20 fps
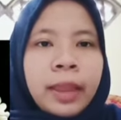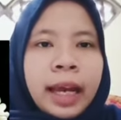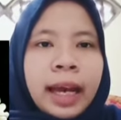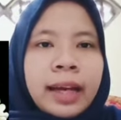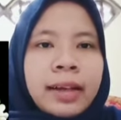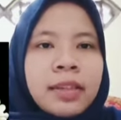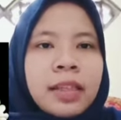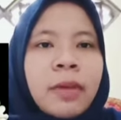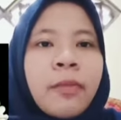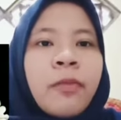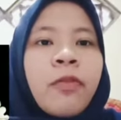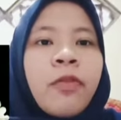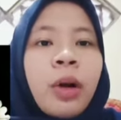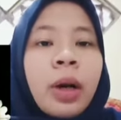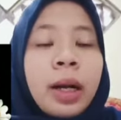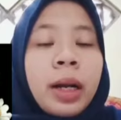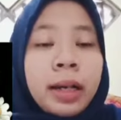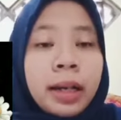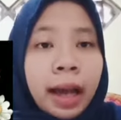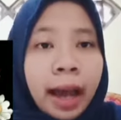except
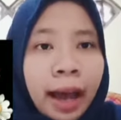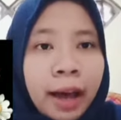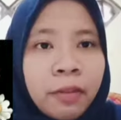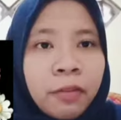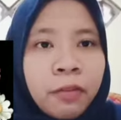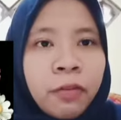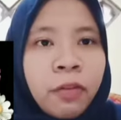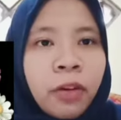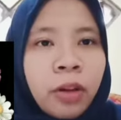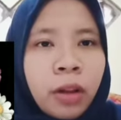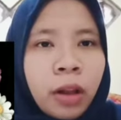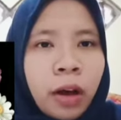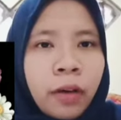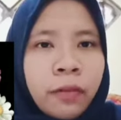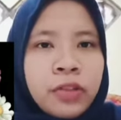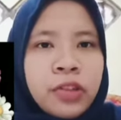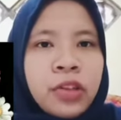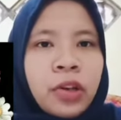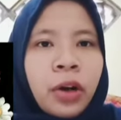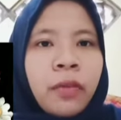for a handful
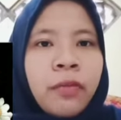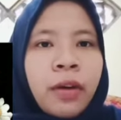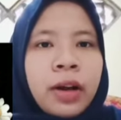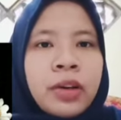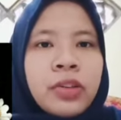of short